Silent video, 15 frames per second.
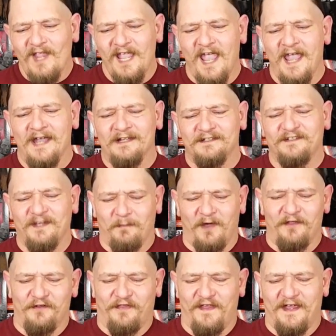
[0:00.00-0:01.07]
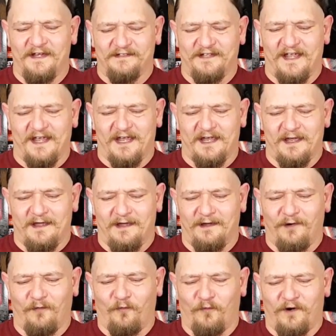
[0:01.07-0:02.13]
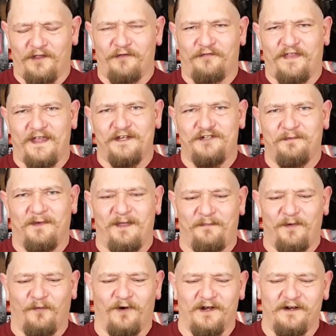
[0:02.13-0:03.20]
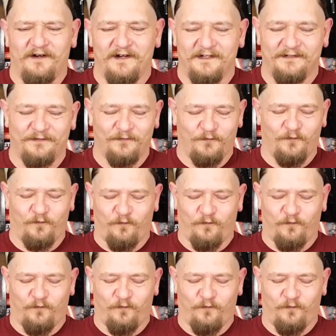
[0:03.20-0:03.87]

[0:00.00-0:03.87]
And some other things, like one of the things you might be wondering is,